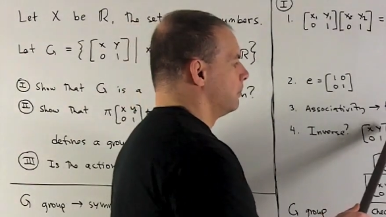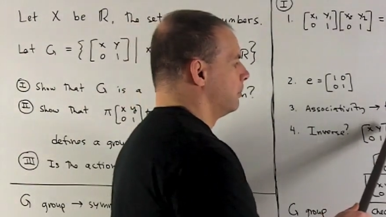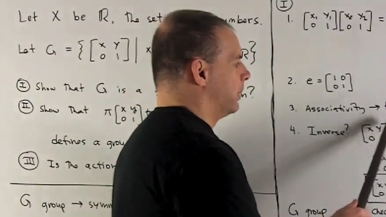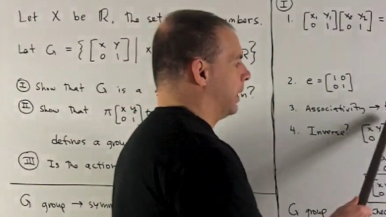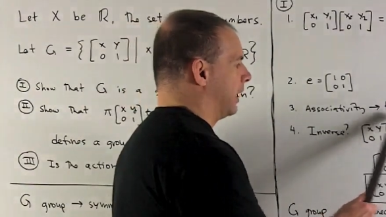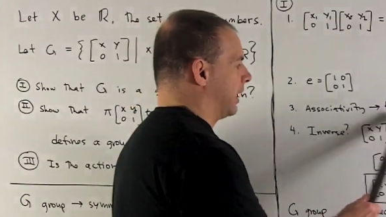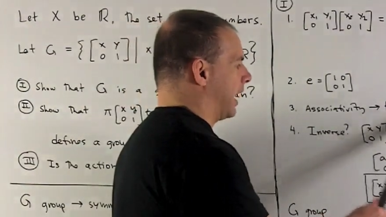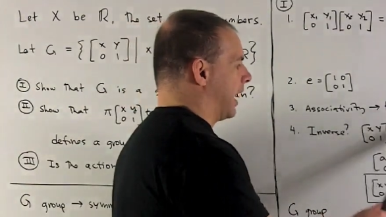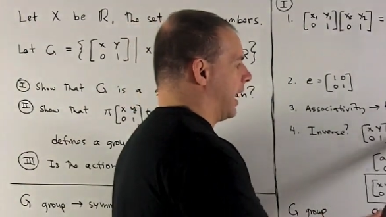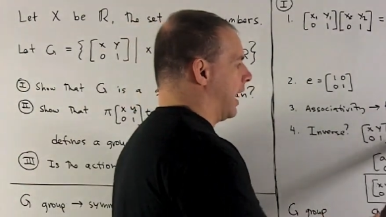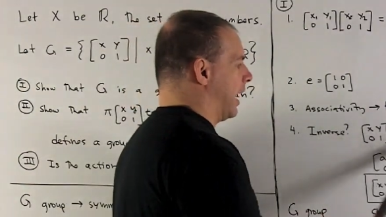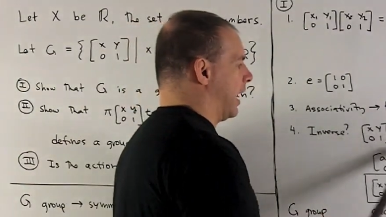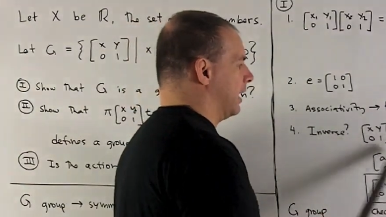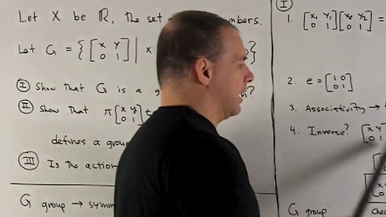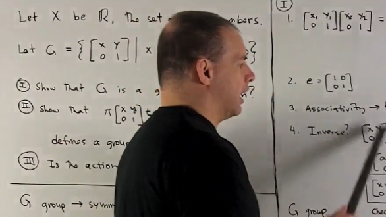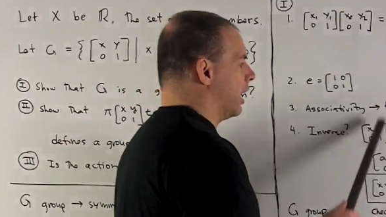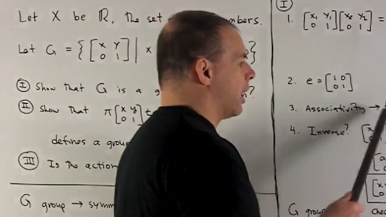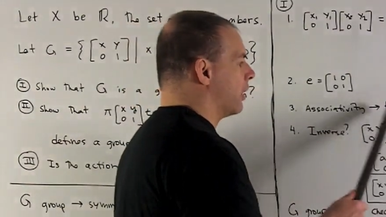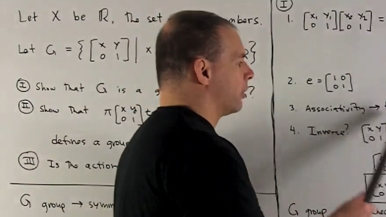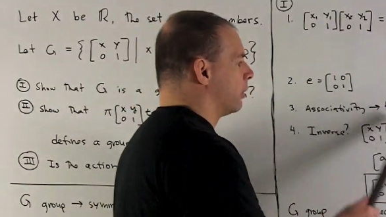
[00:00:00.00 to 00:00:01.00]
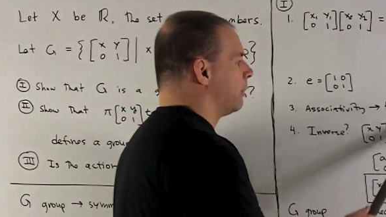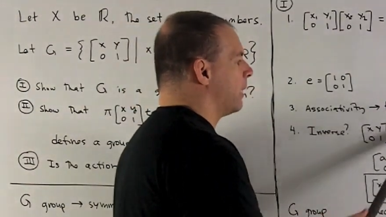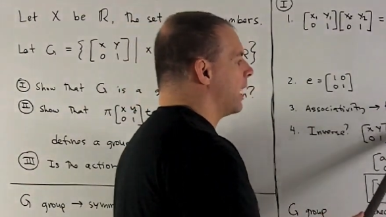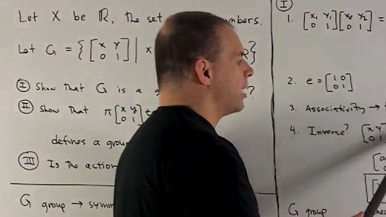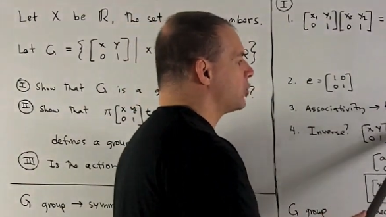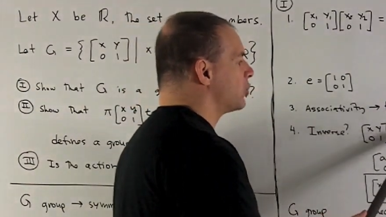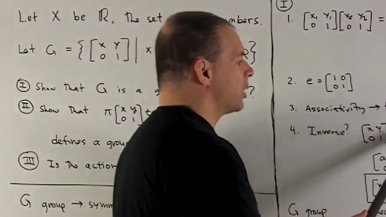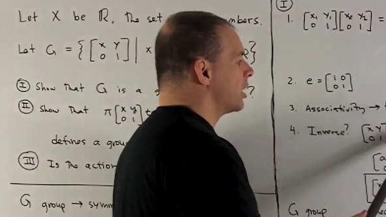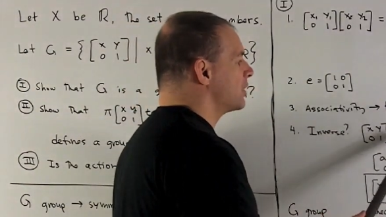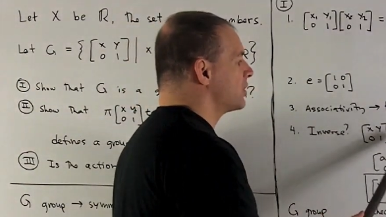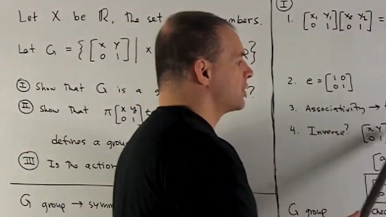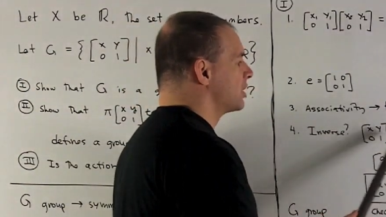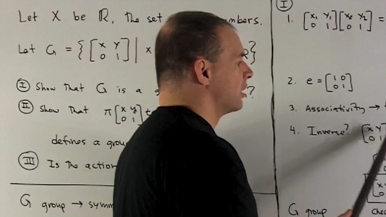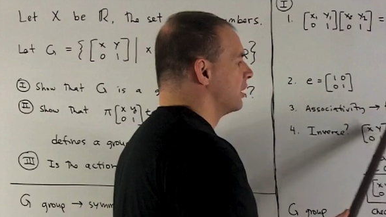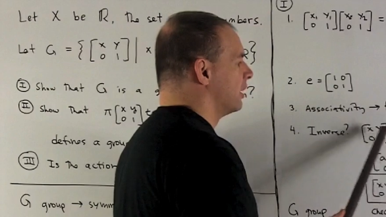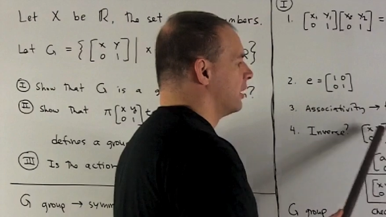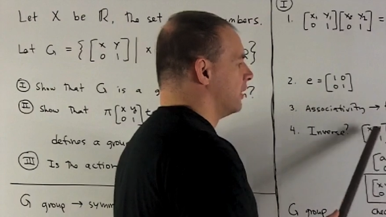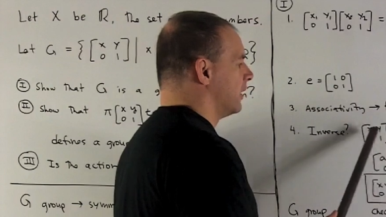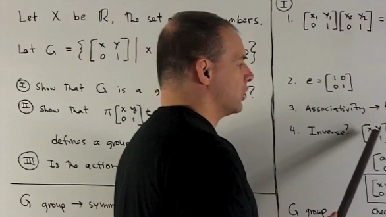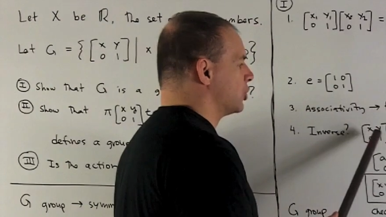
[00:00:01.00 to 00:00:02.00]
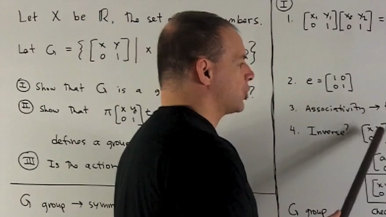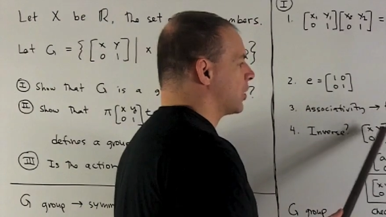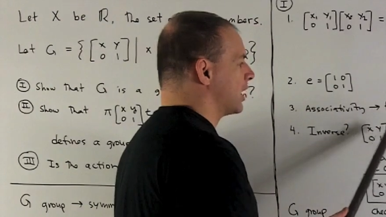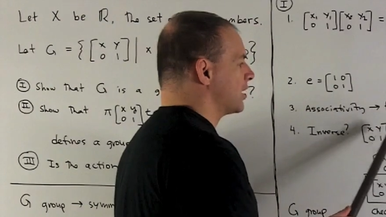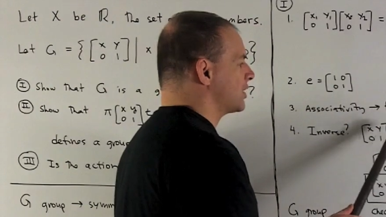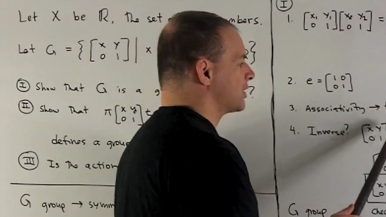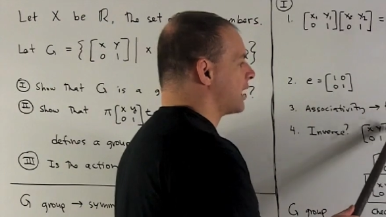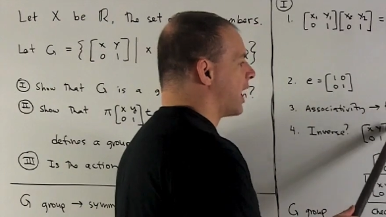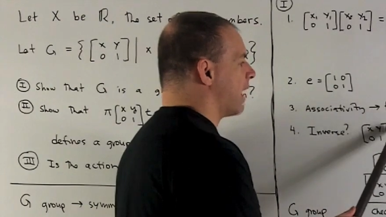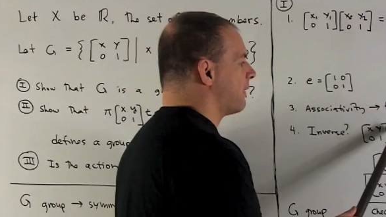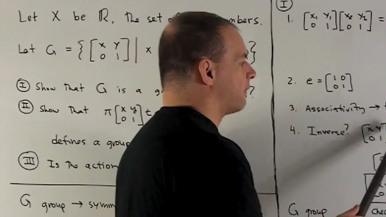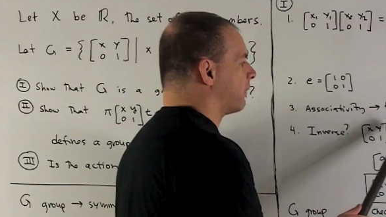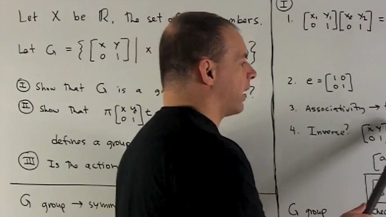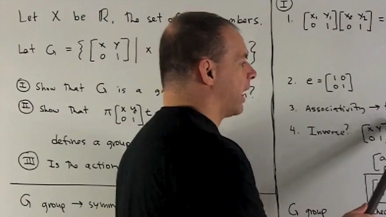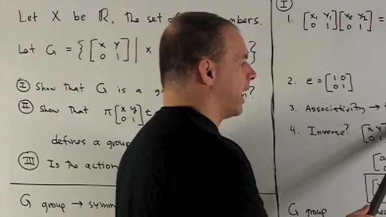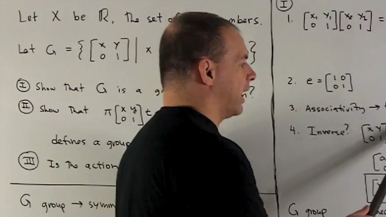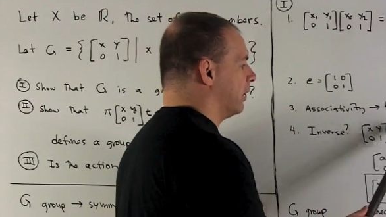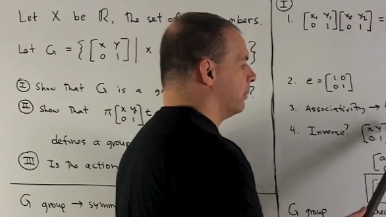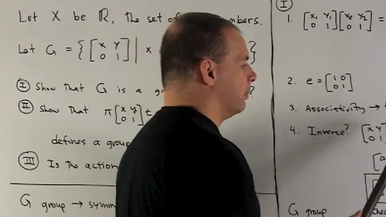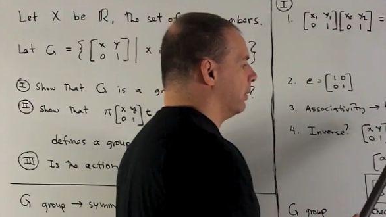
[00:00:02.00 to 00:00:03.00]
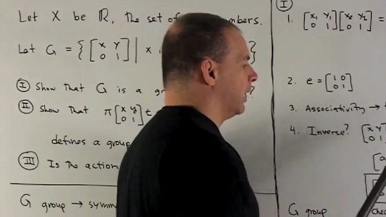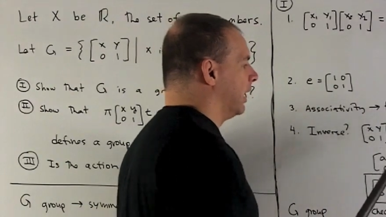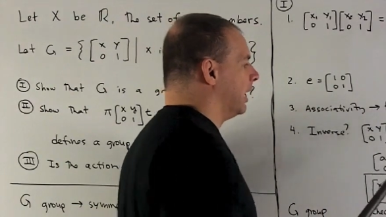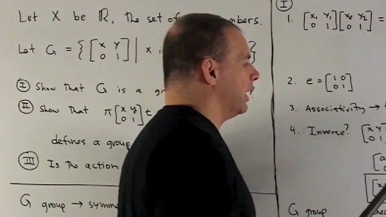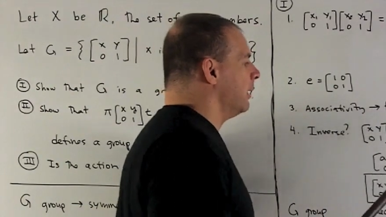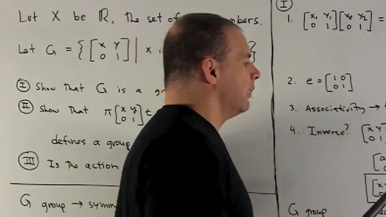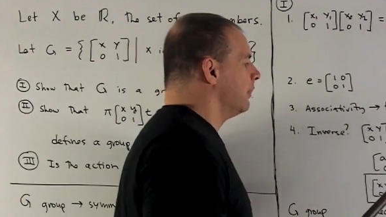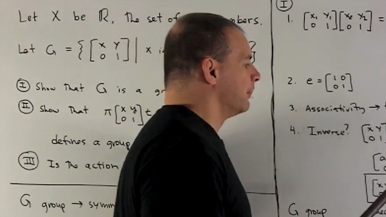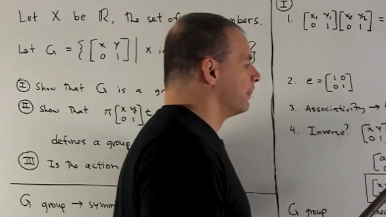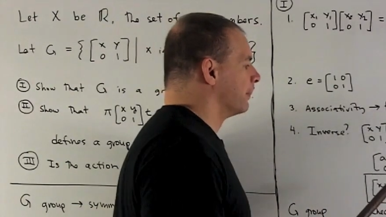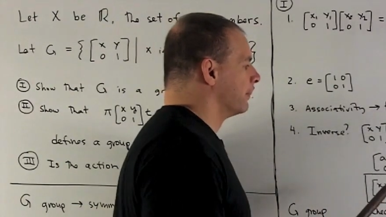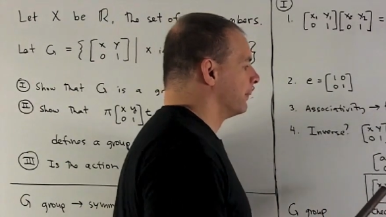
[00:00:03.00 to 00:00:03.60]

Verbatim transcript: pick any other matrix and then try to solve for A and B,